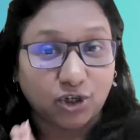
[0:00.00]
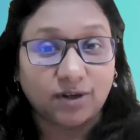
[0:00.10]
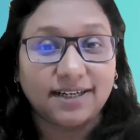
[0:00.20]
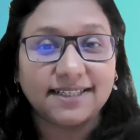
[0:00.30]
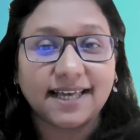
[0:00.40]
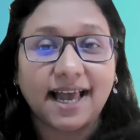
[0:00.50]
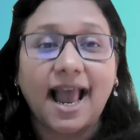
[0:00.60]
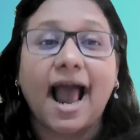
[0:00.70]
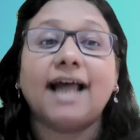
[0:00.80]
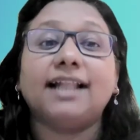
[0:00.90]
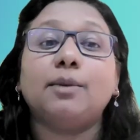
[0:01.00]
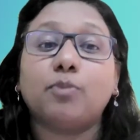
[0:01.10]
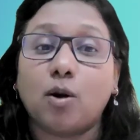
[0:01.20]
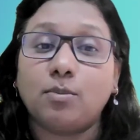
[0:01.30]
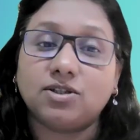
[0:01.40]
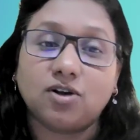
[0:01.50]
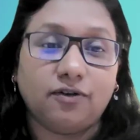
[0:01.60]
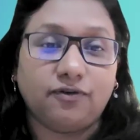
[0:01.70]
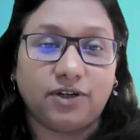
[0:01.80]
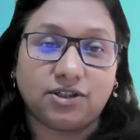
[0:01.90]
assurance, and the
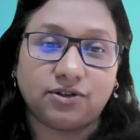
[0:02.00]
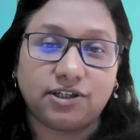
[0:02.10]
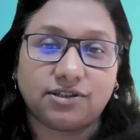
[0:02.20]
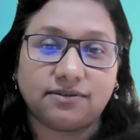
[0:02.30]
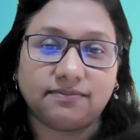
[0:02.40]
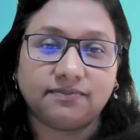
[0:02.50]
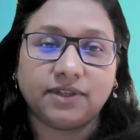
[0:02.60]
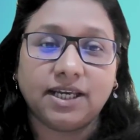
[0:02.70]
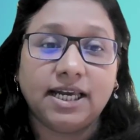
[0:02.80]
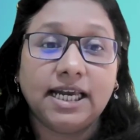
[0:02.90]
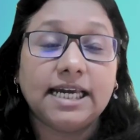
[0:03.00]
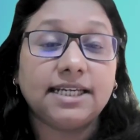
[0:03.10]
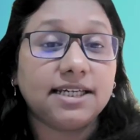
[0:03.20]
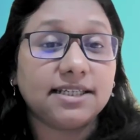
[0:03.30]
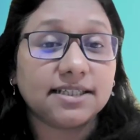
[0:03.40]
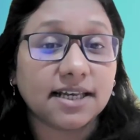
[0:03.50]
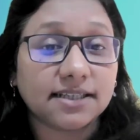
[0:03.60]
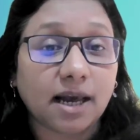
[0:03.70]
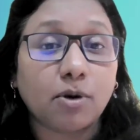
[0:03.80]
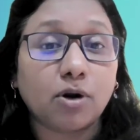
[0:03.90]
promise of restoration. It
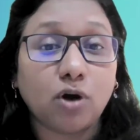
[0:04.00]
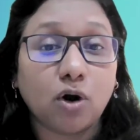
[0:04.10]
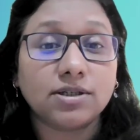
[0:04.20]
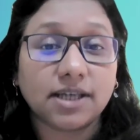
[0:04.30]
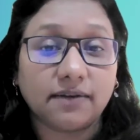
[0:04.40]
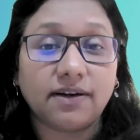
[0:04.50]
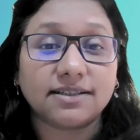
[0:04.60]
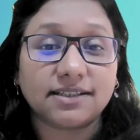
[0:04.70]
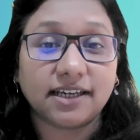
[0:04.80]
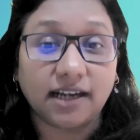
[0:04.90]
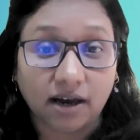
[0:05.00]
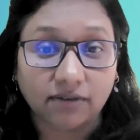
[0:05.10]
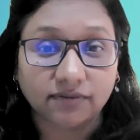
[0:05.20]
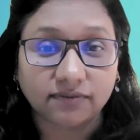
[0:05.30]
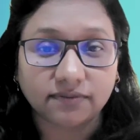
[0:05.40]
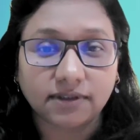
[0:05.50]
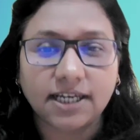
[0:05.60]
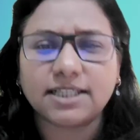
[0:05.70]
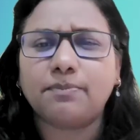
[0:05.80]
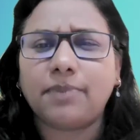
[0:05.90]
teaches us about God's everlasting love,
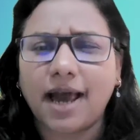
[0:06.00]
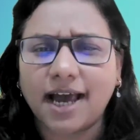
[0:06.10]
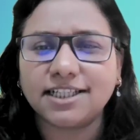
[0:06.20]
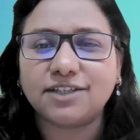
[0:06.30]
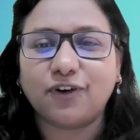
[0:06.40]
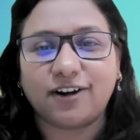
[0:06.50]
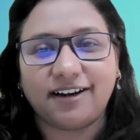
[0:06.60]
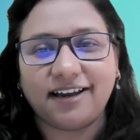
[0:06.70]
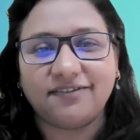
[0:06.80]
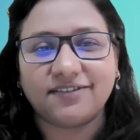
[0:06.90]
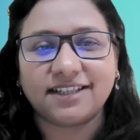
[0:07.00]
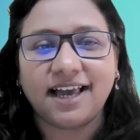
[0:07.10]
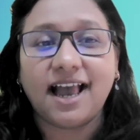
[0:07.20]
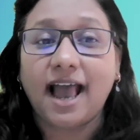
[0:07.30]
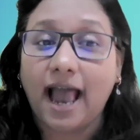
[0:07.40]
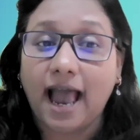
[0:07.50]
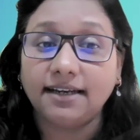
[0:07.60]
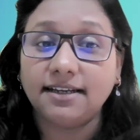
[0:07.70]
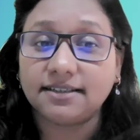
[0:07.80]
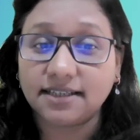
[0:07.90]
his plans for our lives,
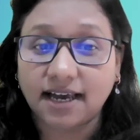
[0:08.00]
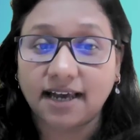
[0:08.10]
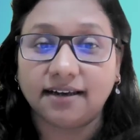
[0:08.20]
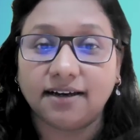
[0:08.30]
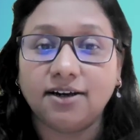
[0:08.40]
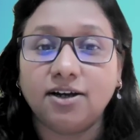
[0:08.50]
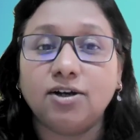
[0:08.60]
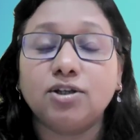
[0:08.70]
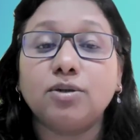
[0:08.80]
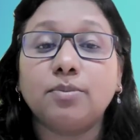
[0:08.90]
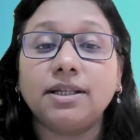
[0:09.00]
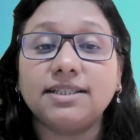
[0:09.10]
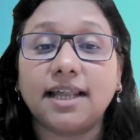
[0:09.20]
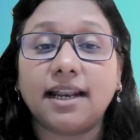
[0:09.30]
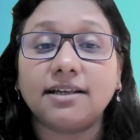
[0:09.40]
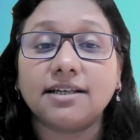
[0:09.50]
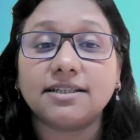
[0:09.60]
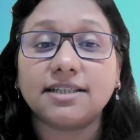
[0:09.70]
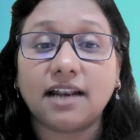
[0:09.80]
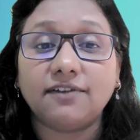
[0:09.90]
and his desire to bring
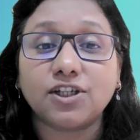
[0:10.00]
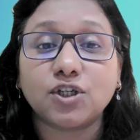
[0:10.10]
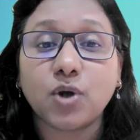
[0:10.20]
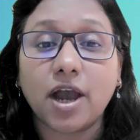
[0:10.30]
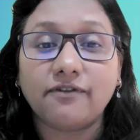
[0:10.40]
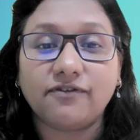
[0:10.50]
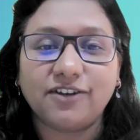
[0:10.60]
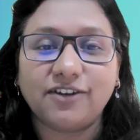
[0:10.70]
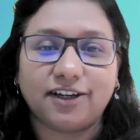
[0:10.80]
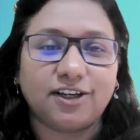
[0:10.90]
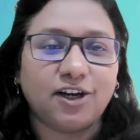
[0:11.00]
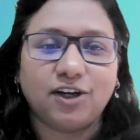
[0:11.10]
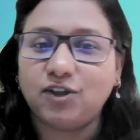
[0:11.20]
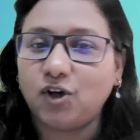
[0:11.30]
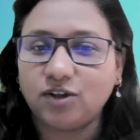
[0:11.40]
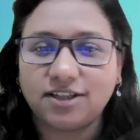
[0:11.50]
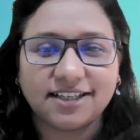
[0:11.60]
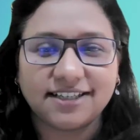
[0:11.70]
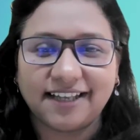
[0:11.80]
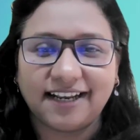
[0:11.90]
salvation to everyone,
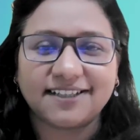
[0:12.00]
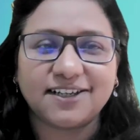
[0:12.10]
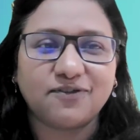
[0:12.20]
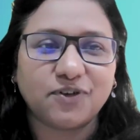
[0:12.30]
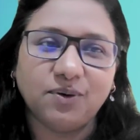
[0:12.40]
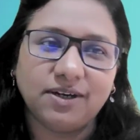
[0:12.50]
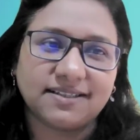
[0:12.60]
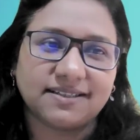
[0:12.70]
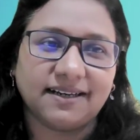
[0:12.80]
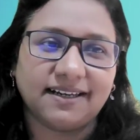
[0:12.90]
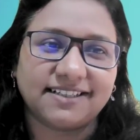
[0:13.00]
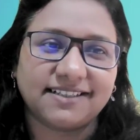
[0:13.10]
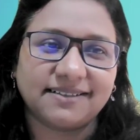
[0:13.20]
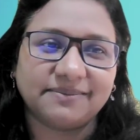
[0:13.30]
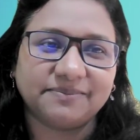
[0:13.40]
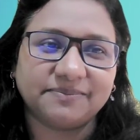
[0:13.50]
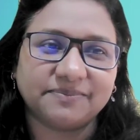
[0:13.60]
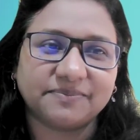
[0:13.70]
not just a selected few Israelites.